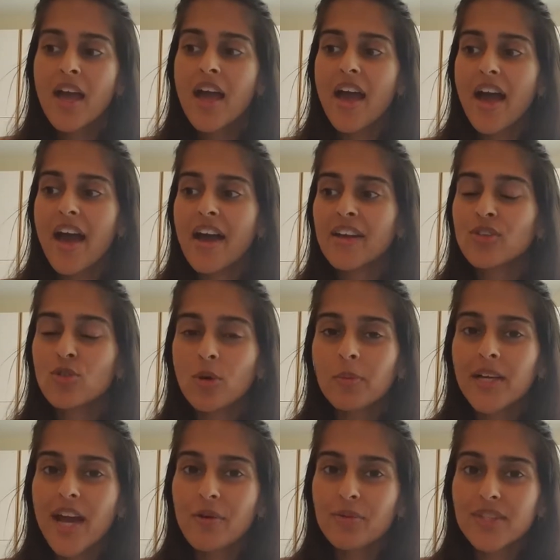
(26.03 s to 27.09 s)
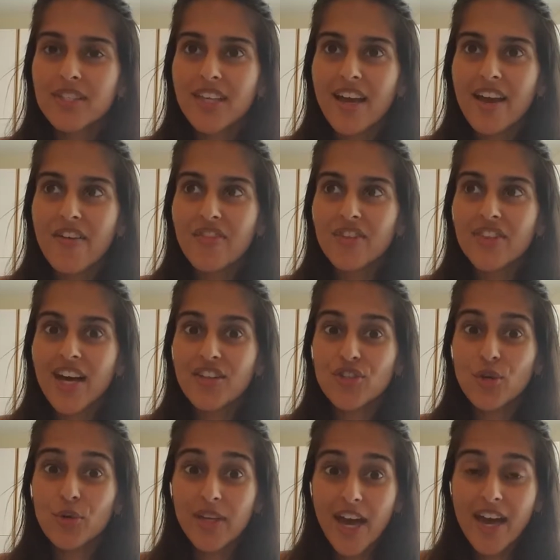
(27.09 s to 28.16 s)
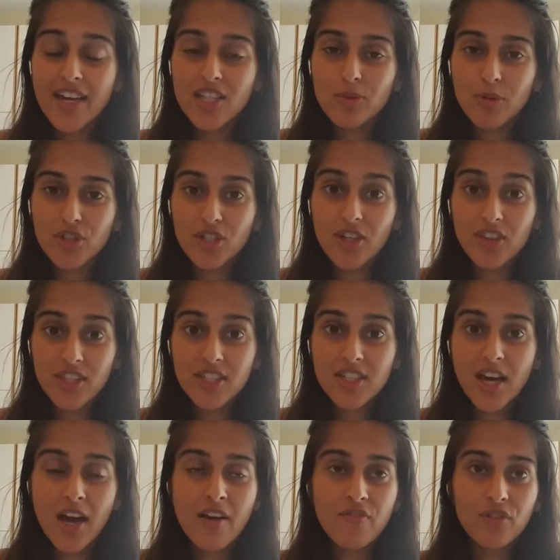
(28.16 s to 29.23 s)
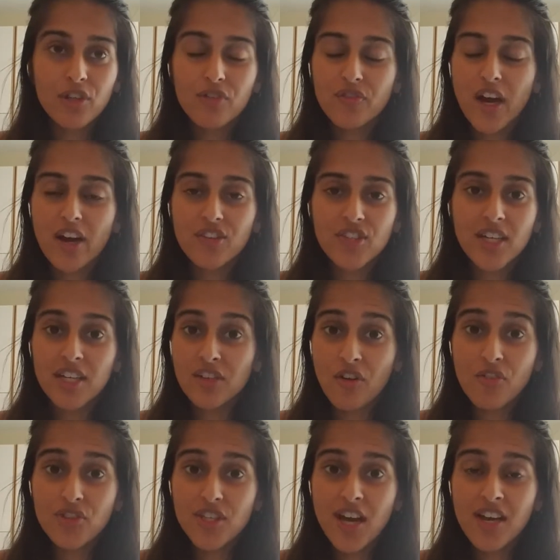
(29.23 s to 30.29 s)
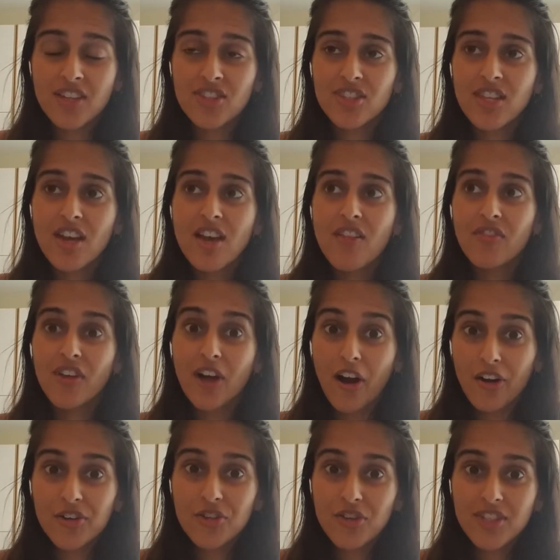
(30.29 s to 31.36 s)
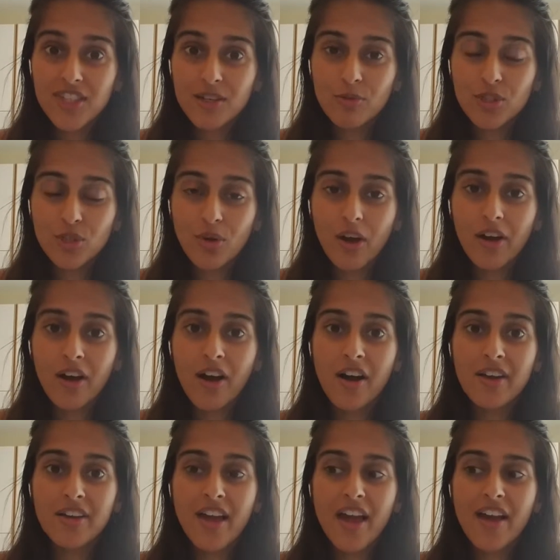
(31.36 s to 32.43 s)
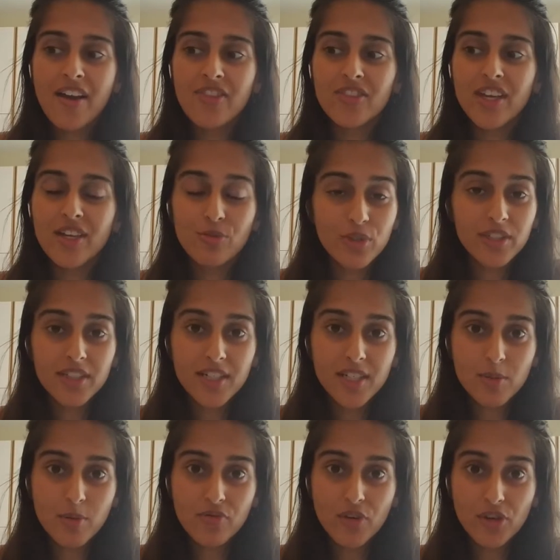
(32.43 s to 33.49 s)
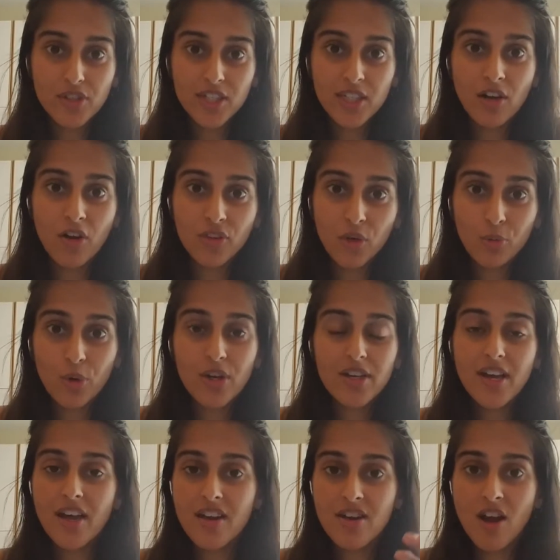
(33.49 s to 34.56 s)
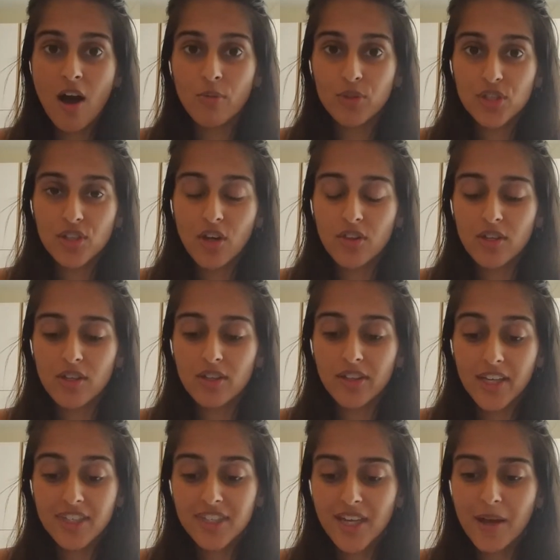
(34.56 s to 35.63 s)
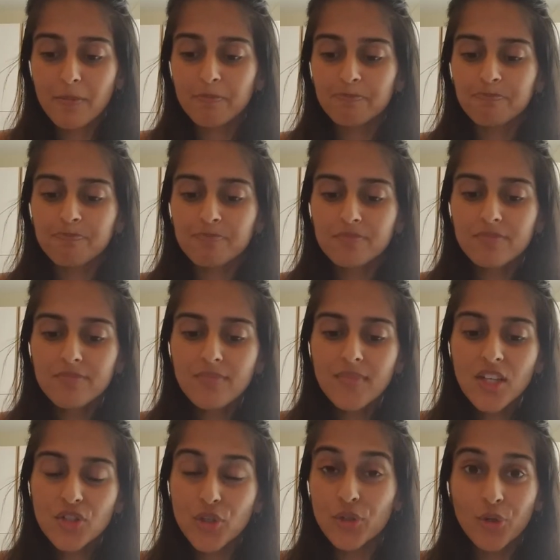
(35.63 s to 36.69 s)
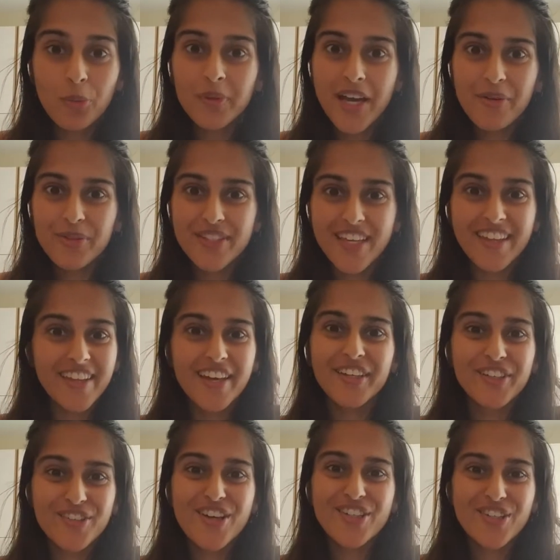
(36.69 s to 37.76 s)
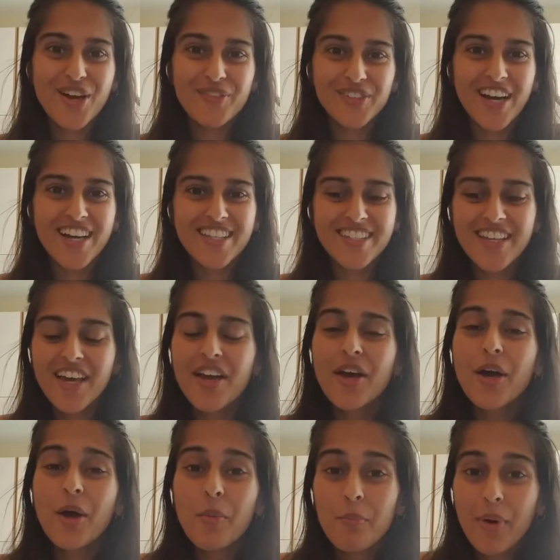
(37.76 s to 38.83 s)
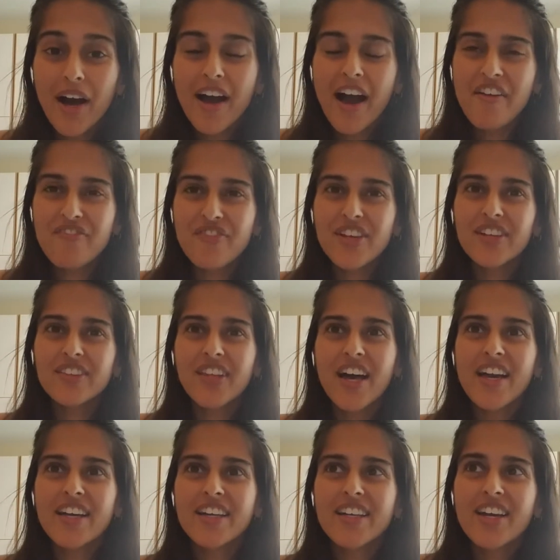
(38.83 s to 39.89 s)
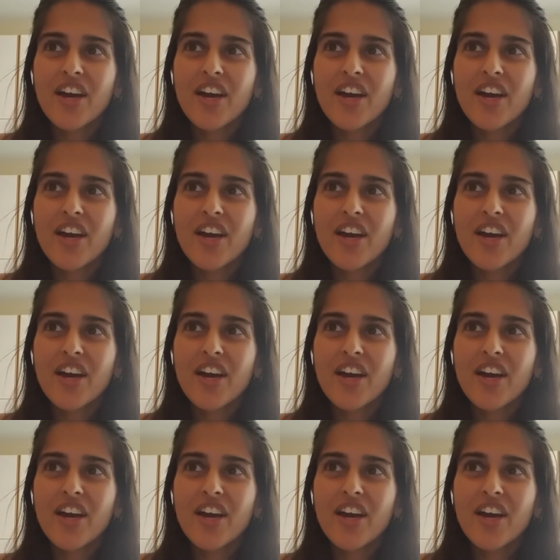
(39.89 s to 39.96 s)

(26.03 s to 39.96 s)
And normally I would say that that's okay, especially at this time for the fire sign and earth signs. They are noticing what's going on and they really need to be focusing on their work and not what's on the landscape. So normally I would say like, great job, guys. But I feel like